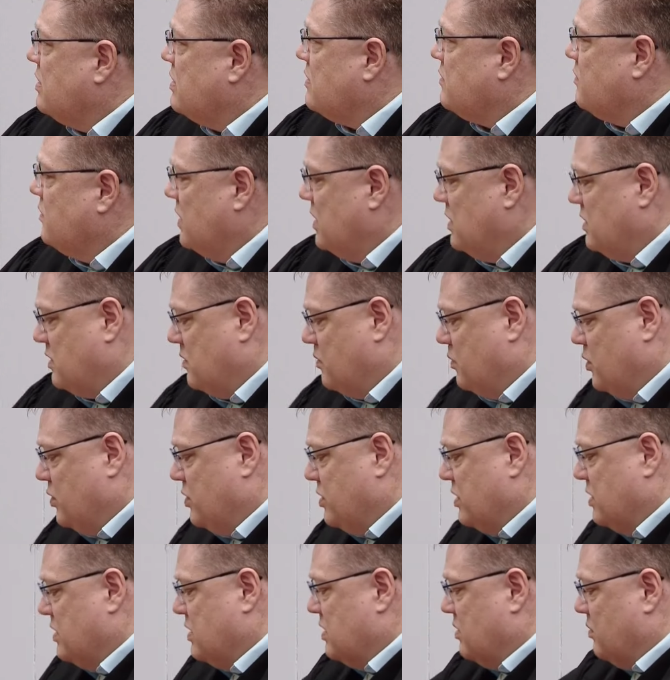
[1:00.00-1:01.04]
dismiss,
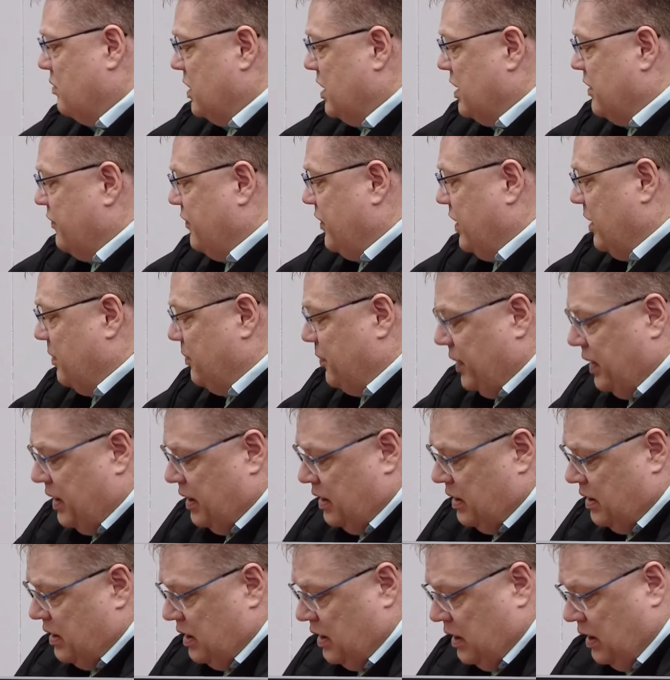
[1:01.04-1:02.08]
motions to modify
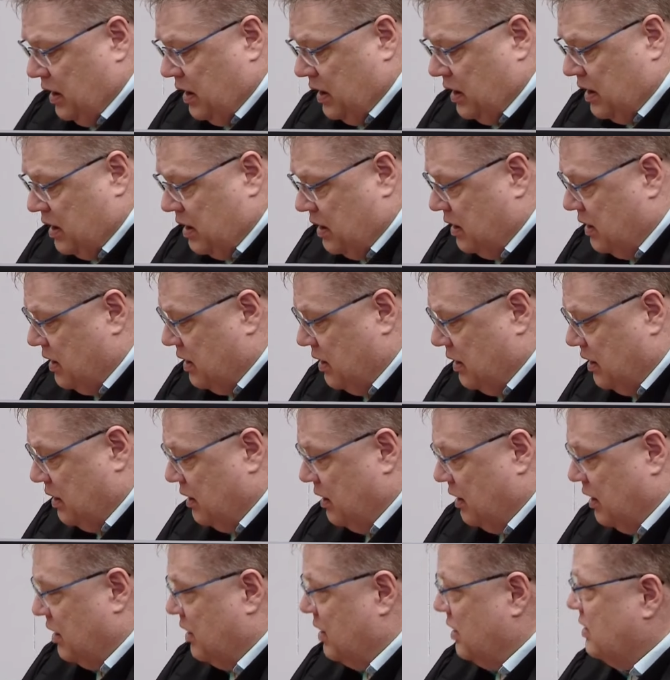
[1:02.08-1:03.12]
bond, and
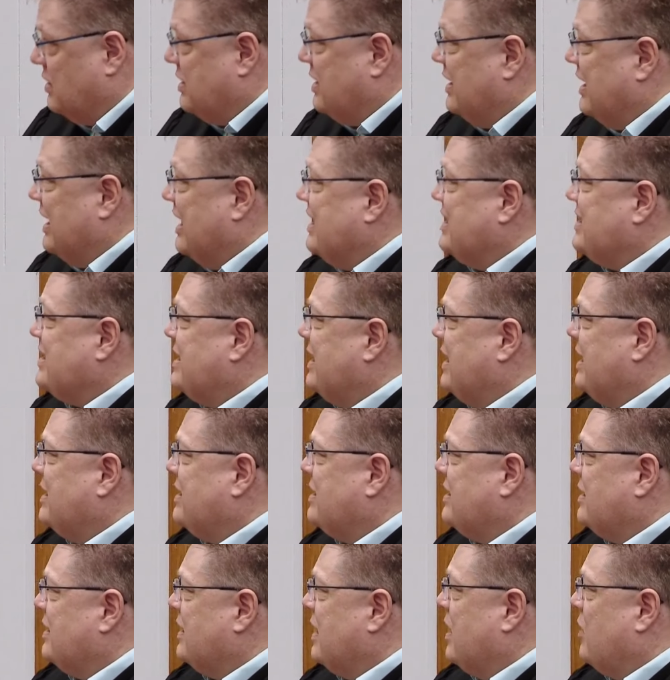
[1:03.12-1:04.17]
uh, today's date
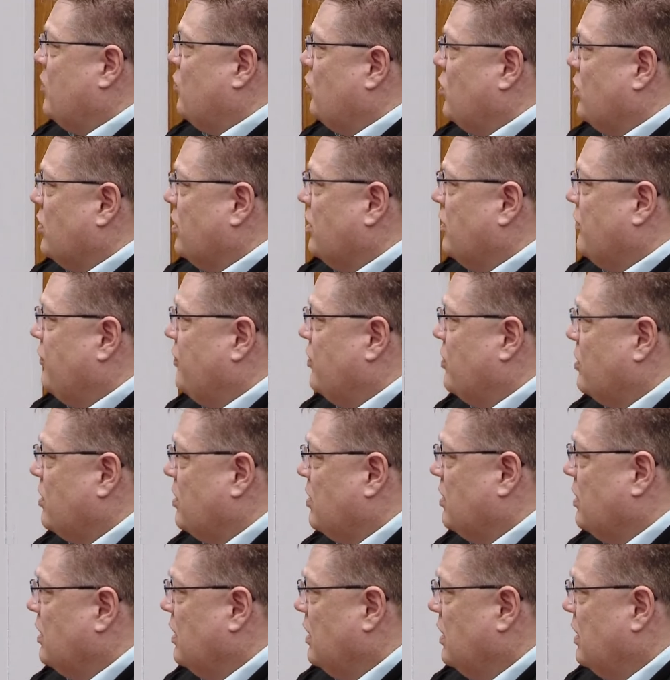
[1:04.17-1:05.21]
did not work
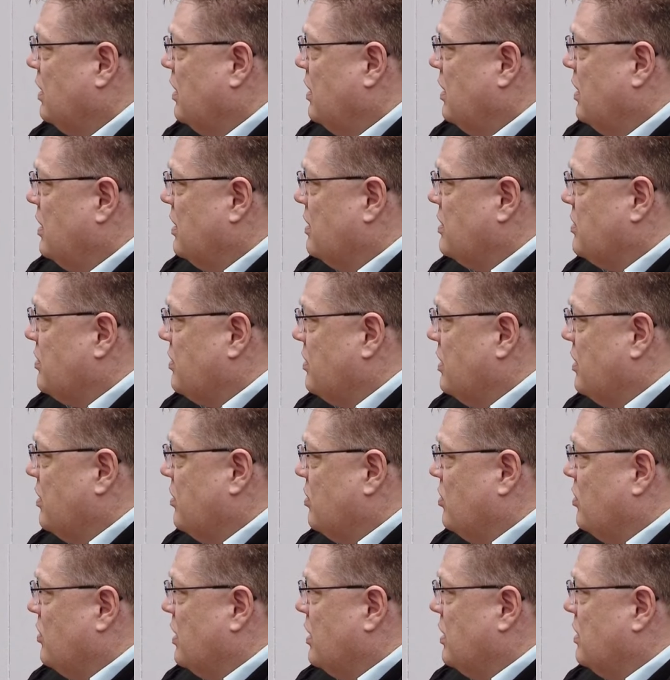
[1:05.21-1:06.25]
for Attorney
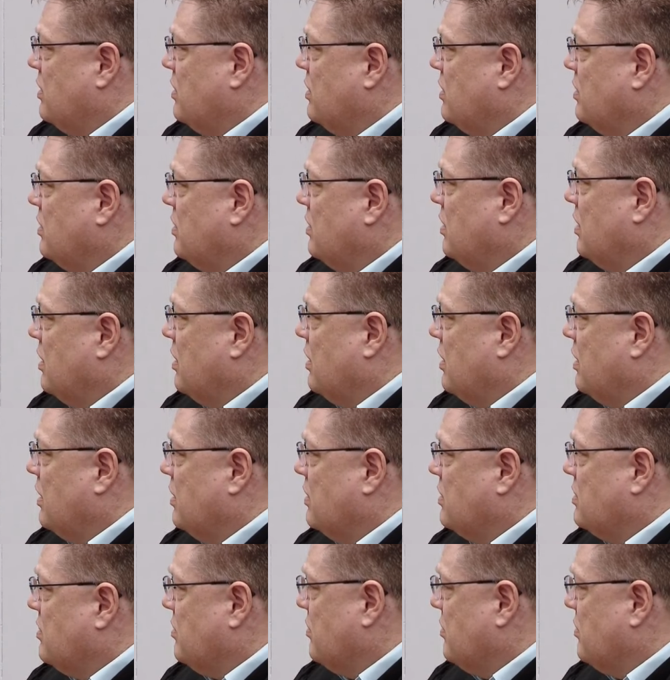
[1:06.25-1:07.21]
Hogan uh, and